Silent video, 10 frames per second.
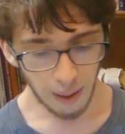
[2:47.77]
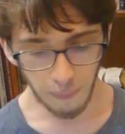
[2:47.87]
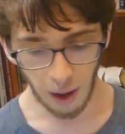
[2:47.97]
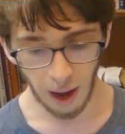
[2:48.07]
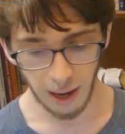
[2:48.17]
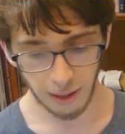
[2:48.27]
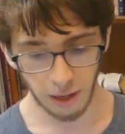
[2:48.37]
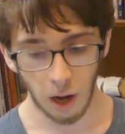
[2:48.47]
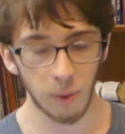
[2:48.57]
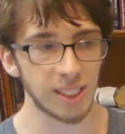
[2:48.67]
But,
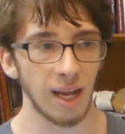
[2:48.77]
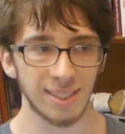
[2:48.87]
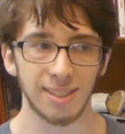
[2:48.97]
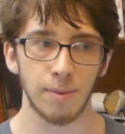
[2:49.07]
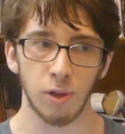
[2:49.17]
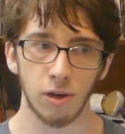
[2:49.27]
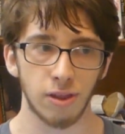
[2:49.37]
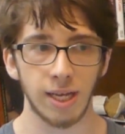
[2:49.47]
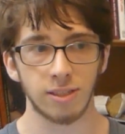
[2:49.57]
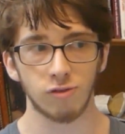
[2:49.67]
we saw similar
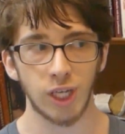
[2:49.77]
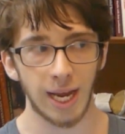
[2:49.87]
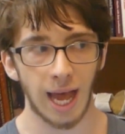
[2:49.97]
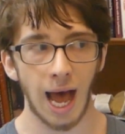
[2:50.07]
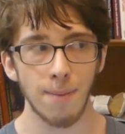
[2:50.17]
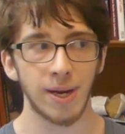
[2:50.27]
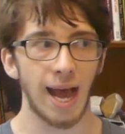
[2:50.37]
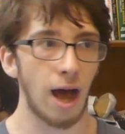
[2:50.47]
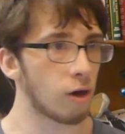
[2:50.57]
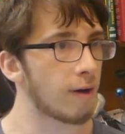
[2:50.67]
things of Shanghai, but
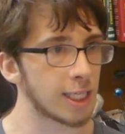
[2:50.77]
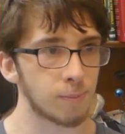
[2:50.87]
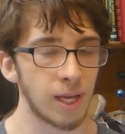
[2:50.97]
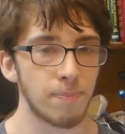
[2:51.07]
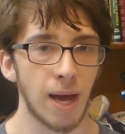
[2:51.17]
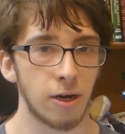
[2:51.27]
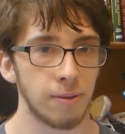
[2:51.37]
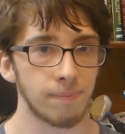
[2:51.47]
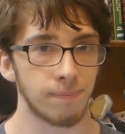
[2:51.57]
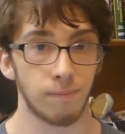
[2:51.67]
Alcaraz played better.